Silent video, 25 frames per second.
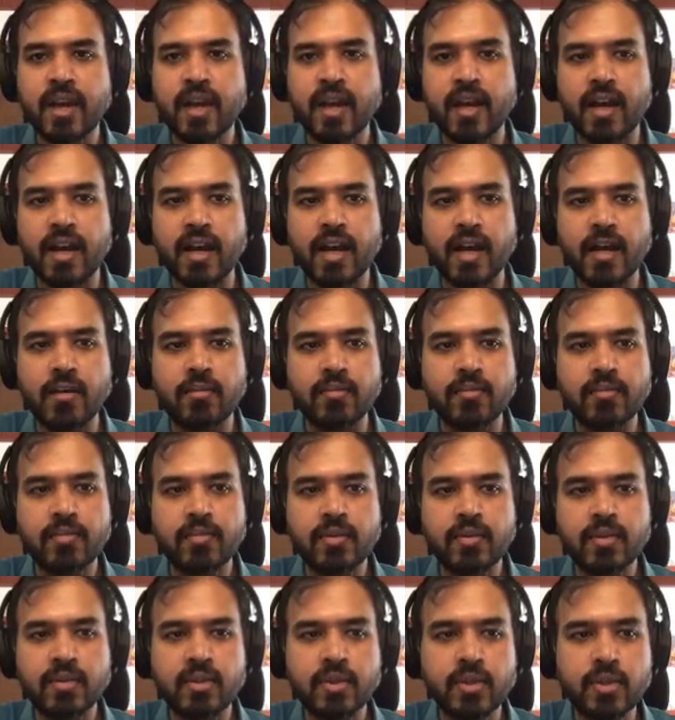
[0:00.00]
two
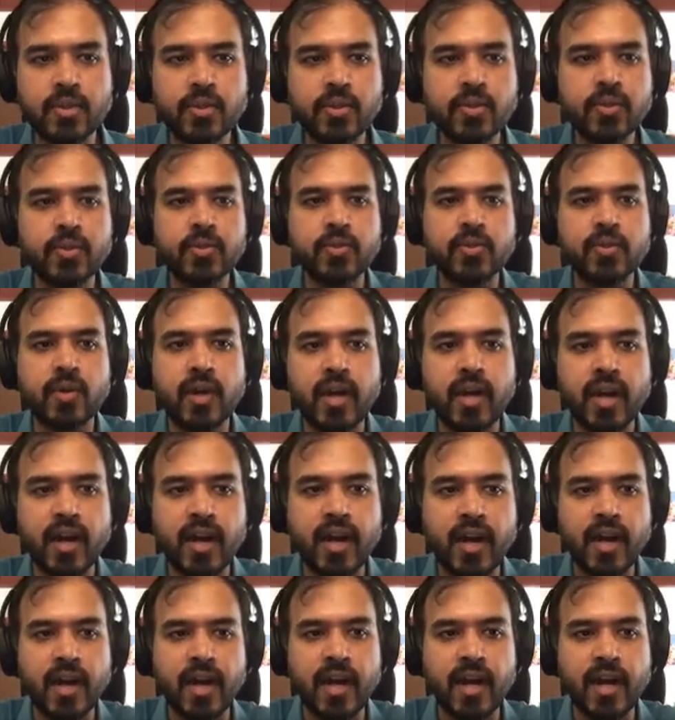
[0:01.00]

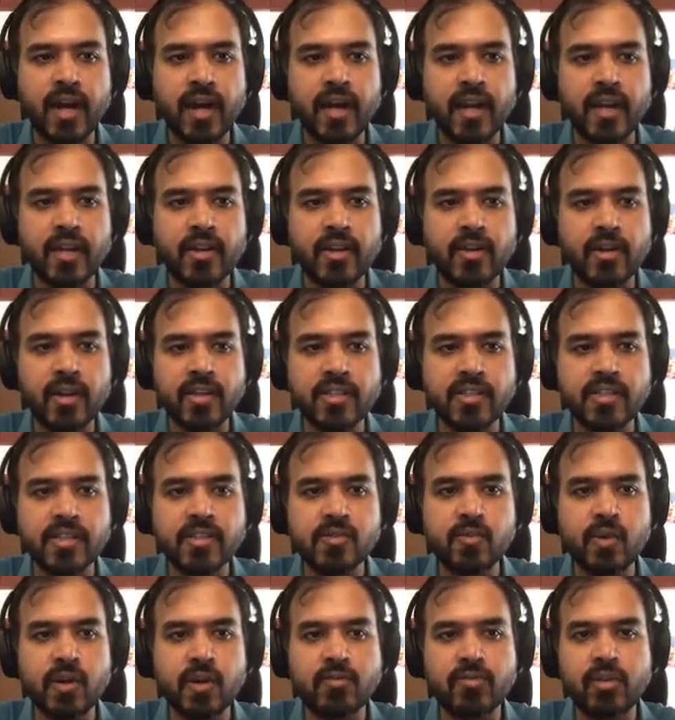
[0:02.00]
introductions, one for P
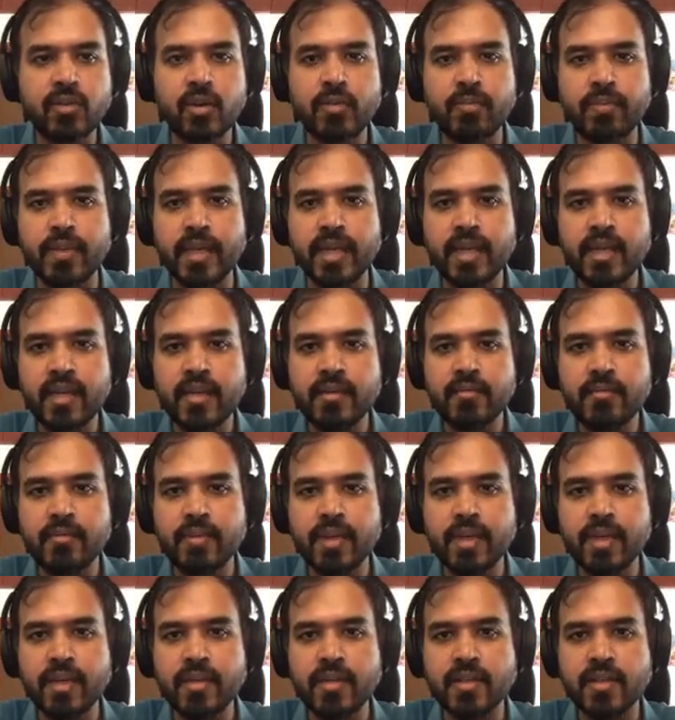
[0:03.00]
here, and one for
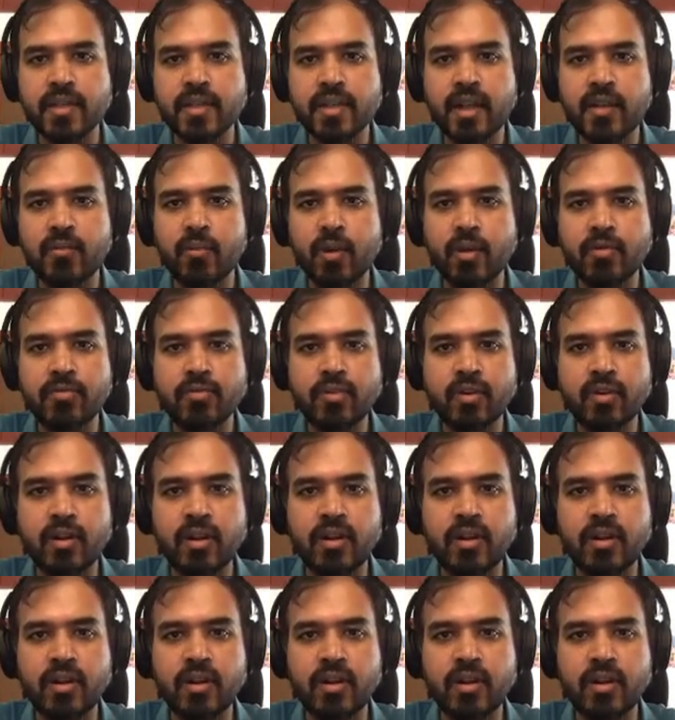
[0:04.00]
this P,